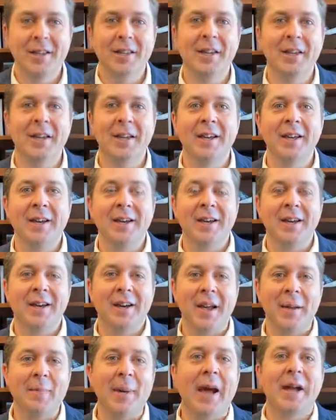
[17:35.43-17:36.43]
The
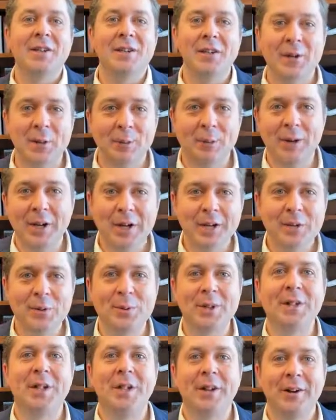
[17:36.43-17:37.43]
Ambassador Bridge
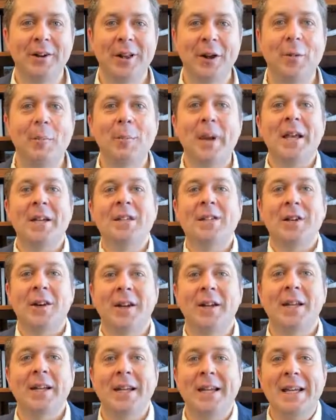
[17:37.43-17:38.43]
was cleared out based
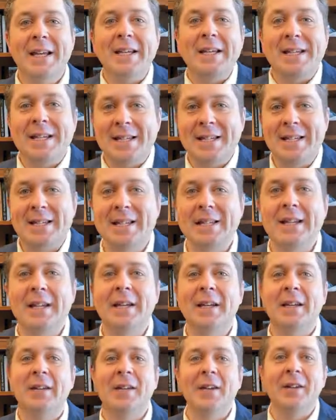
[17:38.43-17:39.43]
on
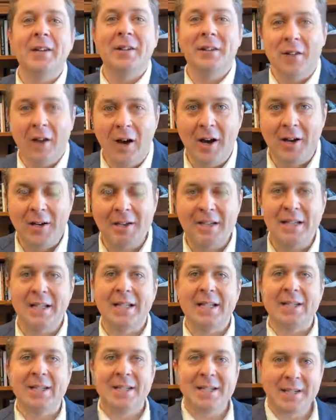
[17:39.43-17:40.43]
existing laws and
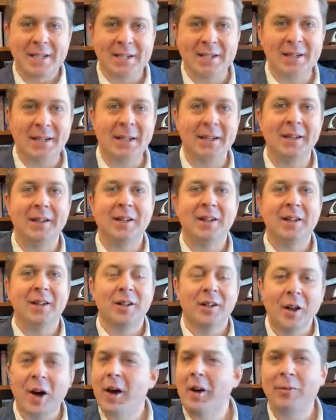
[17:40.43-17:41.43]
existing
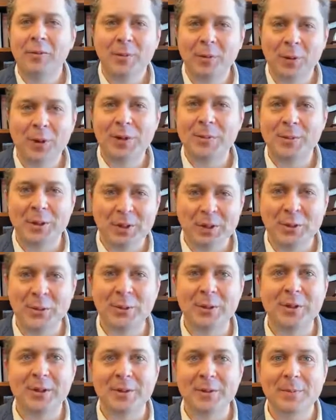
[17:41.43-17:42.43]
law enforcement
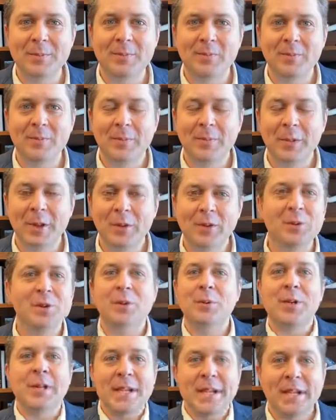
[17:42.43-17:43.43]
tools. There's
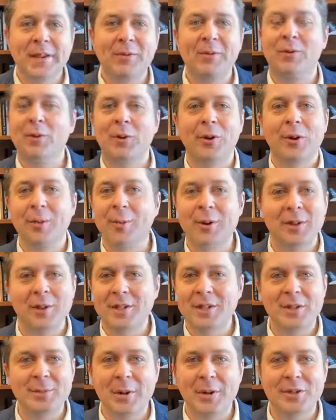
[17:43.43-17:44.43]
no need for the
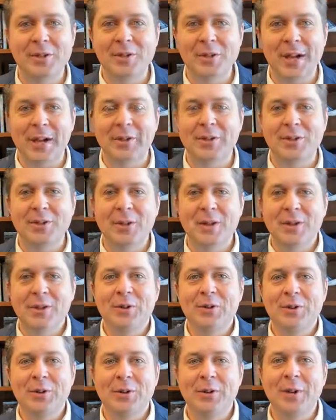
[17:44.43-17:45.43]
Emergency Measures Act. There's,
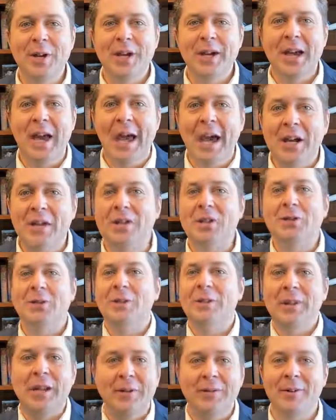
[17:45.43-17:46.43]
there's no extra
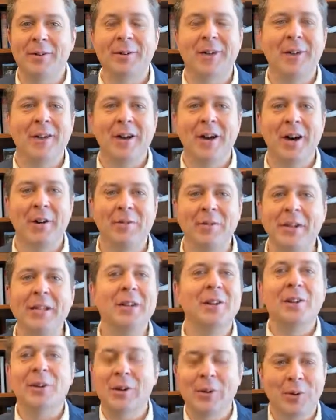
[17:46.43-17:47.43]
level of
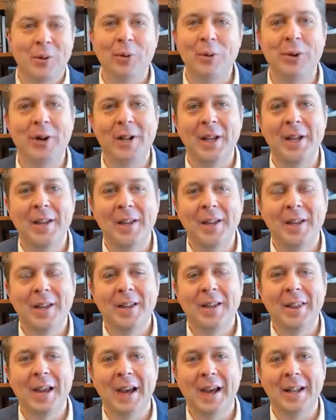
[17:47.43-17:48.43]
legal authority
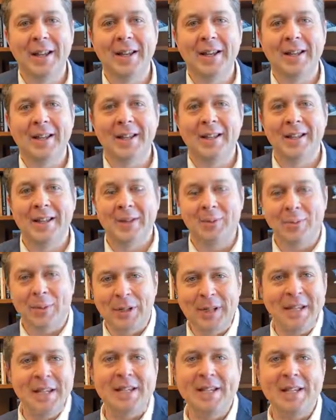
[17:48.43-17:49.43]
that
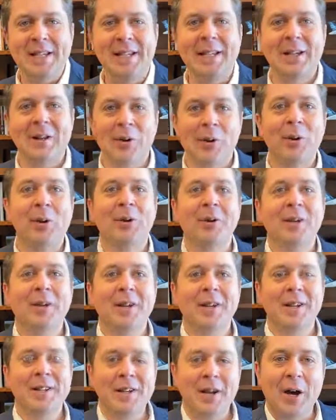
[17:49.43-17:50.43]
police need in order
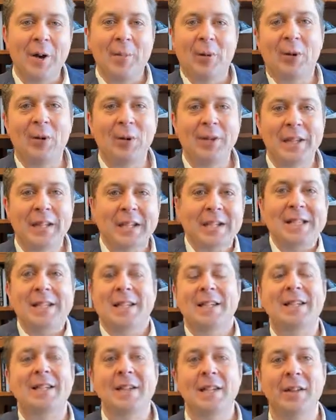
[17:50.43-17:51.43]
to uphold the
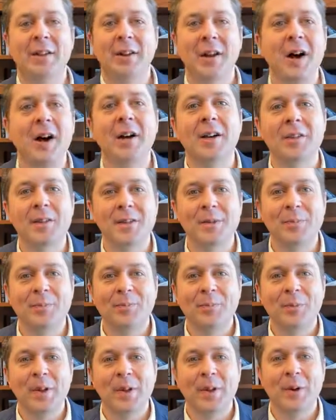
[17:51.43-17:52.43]
existing laws.
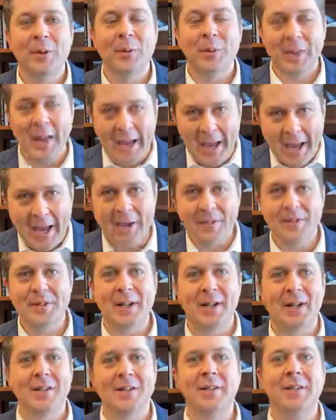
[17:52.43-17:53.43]
What they have
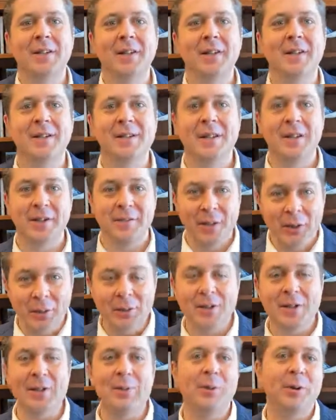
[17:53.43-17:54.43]
done is they've
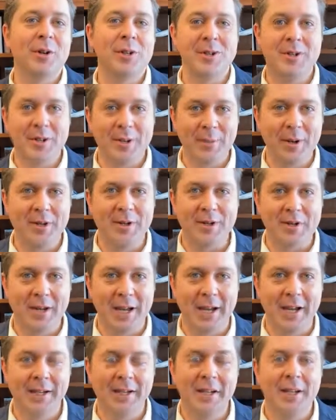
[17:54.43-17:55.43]
used the Emergency Measures
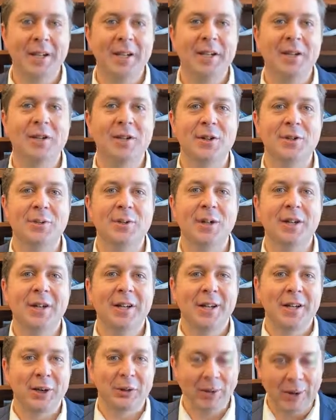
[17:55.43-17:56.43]
Act to
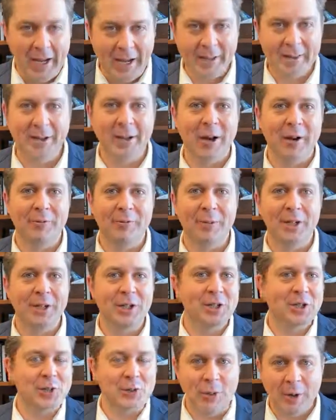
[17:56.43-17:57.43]
grant the government
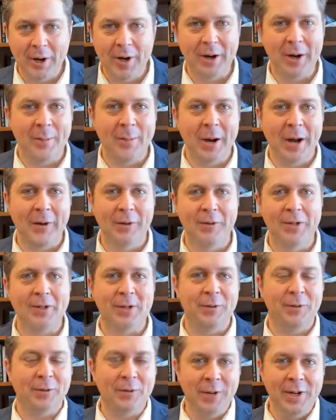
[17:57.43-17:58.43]
extraordinary powers
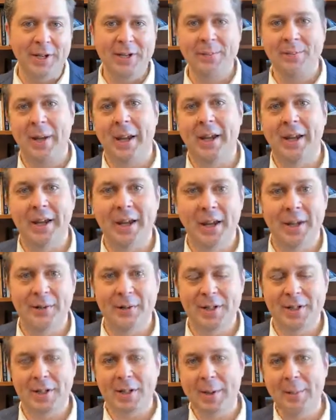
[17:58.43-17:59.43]
to freeze bank
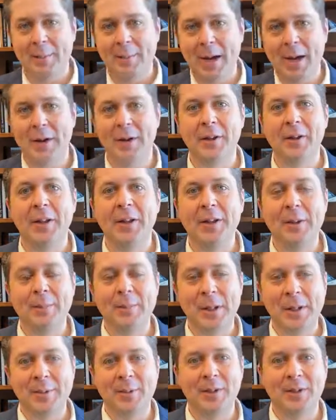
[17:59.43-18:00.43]
accounts, to compel
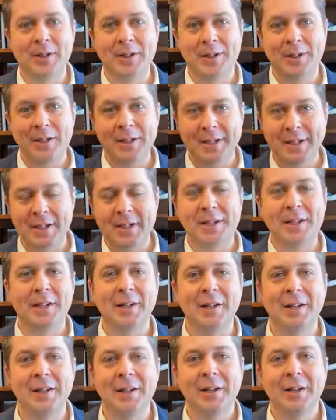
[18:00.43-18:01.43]
people into
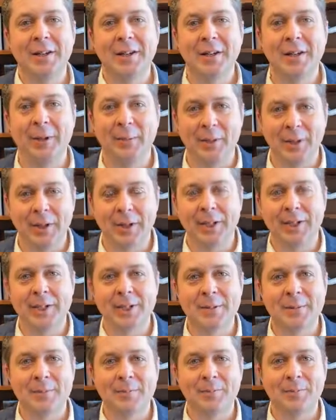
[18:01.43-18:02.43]
assisting the police.